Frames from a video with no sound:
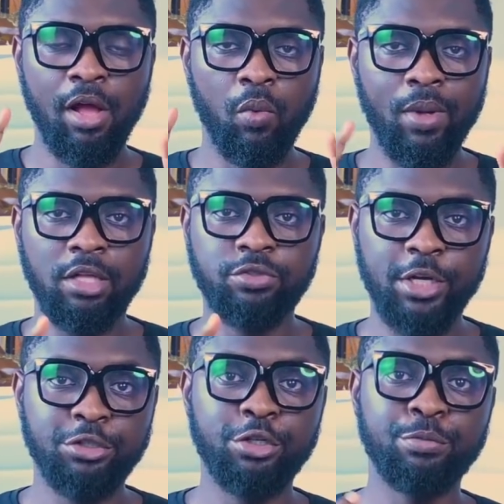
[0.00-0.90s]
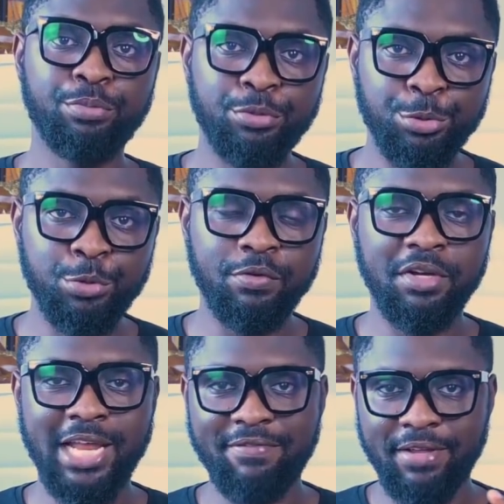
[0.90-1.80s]
whilst trying to improve
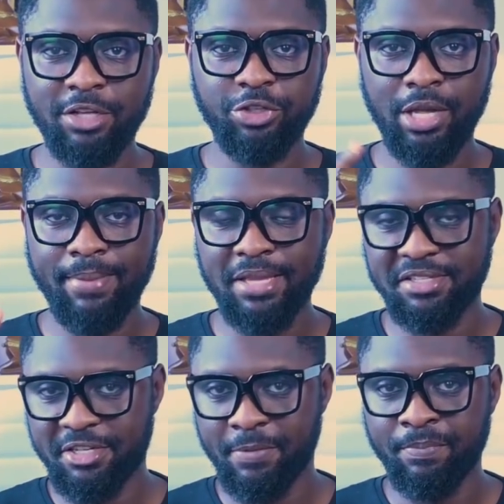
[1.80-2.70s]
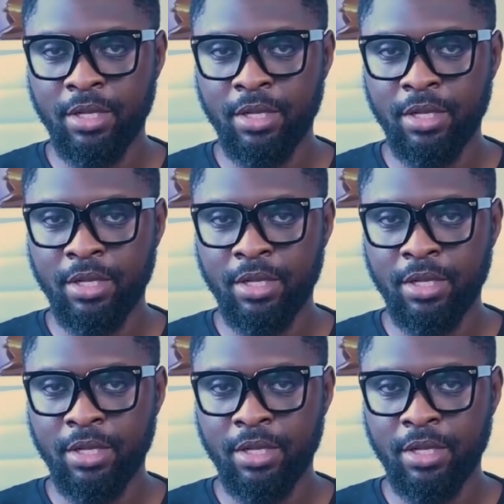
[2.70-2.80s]
on their financial capacity.